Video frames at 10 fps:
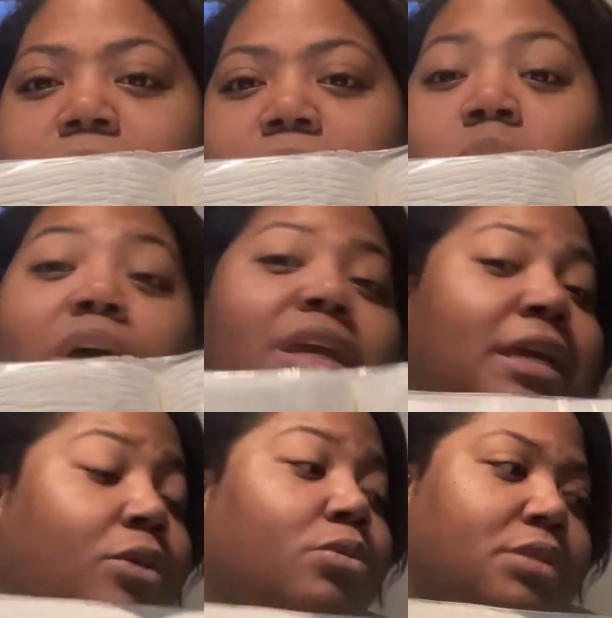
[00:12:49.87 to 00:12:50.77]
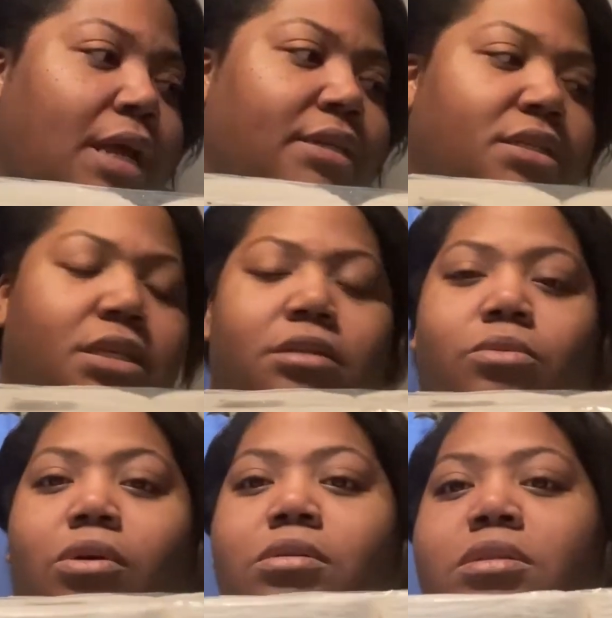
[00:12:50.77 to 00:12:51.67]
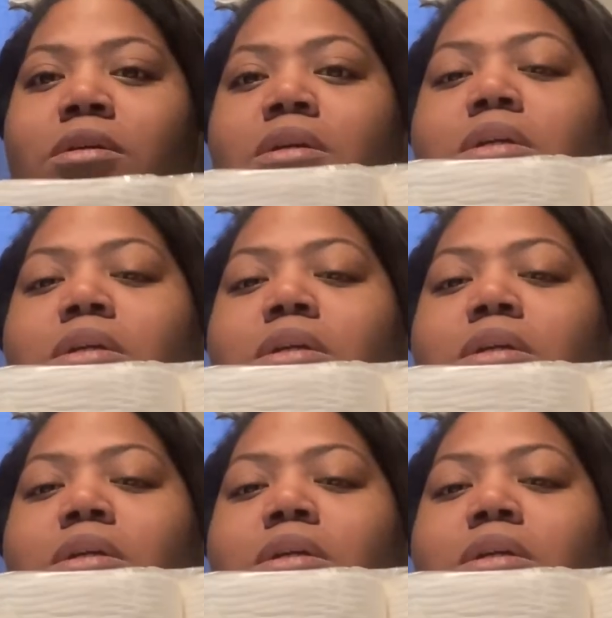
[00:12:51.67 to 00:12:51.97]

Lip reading: Well, it equals 96 rolls